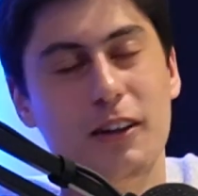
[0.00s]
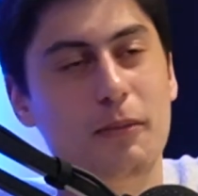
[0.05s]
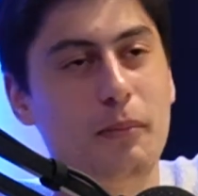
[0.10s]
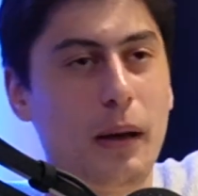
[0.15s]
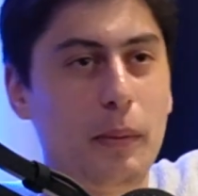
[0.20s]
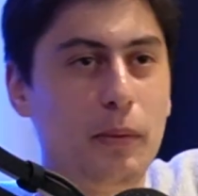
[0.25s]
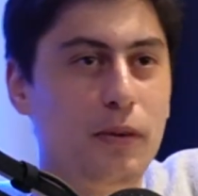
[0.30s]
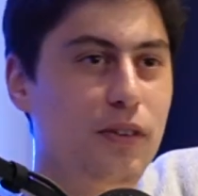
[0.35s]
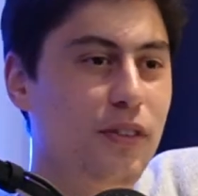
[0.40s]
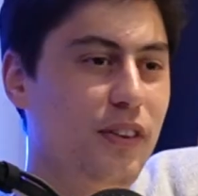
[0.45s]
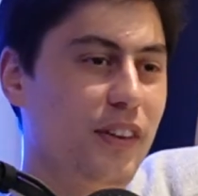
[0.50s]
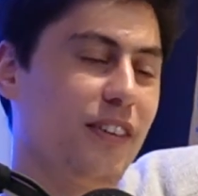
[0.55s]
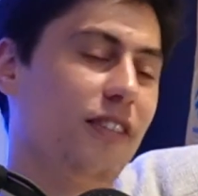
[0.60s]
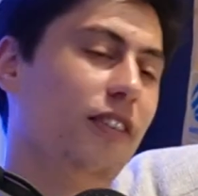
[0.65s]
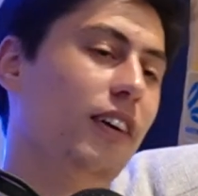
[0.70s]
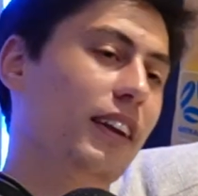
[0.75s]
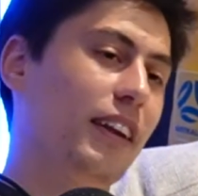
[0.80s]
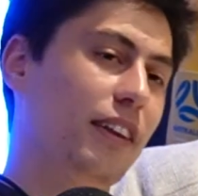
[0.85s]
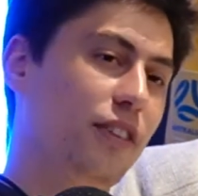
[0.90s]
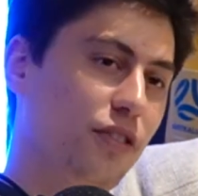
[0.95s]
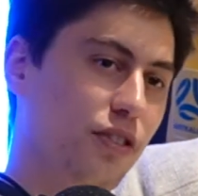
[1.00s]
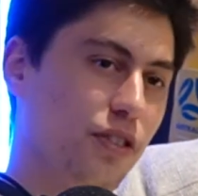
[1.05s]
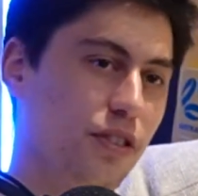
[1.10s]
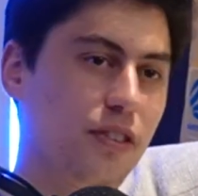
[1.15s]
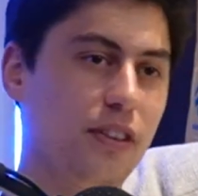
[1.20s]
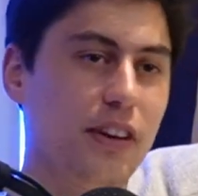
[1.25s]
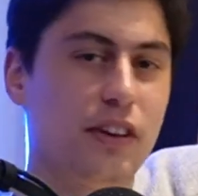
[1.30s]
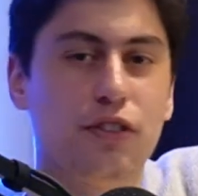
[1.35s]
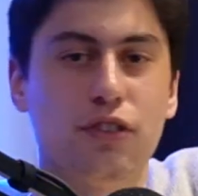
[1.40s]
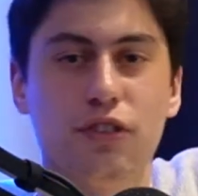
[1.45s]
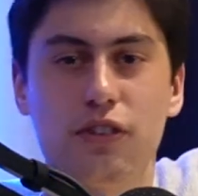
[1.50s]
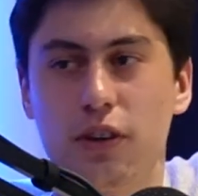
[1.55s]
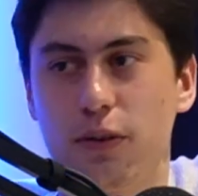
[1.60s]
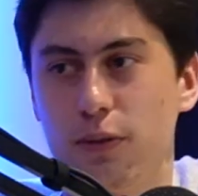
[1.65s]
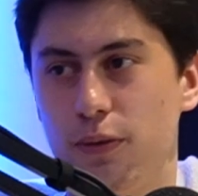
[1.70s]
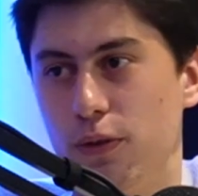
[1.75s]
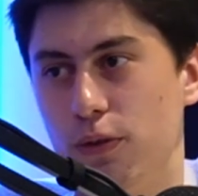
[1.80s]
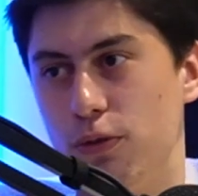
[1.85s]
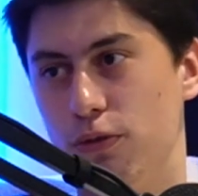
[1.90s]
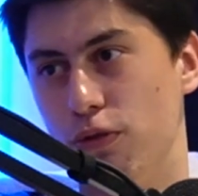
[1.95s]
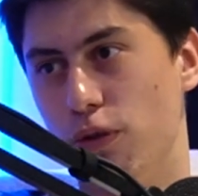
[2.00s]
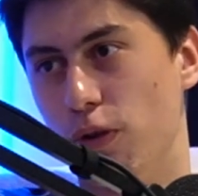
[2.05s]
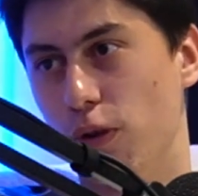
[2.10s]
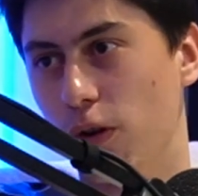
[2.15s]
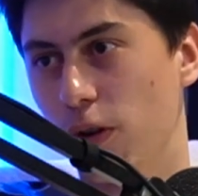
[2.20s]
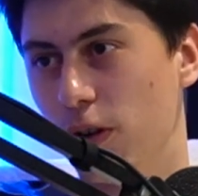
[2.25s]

Maybe just think, let's just settle for a draw.